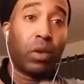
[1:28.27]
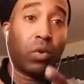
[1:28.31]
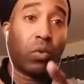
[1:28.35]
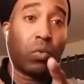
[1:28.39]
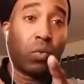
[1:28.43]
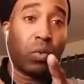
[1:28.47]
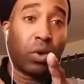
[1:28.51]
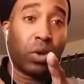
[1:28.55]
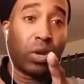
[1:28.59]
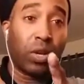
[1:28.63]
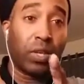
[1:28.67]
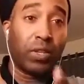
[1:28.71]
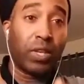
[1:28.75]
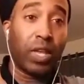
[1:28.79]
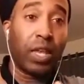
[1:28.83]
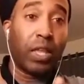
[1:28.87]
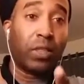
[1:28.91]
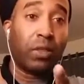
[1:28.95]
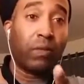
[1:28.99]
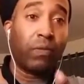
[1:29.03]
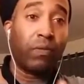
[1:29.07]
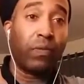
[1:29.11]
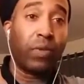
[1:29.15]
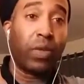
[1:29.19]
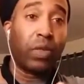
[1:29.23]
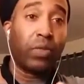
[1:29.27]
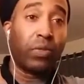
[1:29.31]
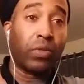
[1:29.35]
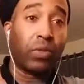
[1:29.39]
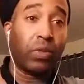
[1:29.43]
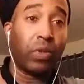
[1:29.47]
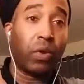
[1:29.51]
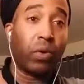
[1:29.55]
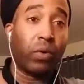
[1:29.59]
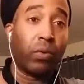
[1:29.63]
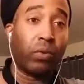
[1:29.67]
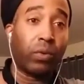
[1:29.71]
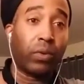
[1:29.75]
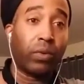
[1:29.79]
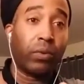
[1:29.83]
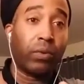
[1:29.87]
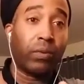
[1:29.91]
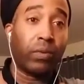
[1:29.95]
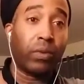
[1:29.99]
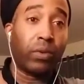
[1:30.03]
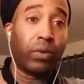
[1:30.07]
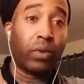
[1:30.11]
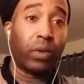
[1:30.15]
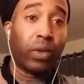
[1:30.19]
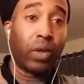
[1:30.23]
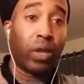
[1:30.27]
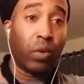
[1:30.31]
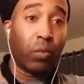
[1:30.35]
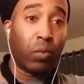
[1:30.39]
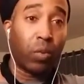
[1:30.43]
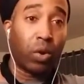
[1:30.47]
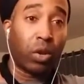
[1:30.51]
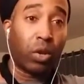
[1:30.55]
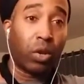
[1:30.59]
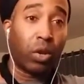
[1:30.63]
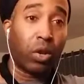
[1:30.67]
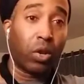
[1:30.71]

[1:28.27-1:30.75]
We're going to take the fifth note and we're going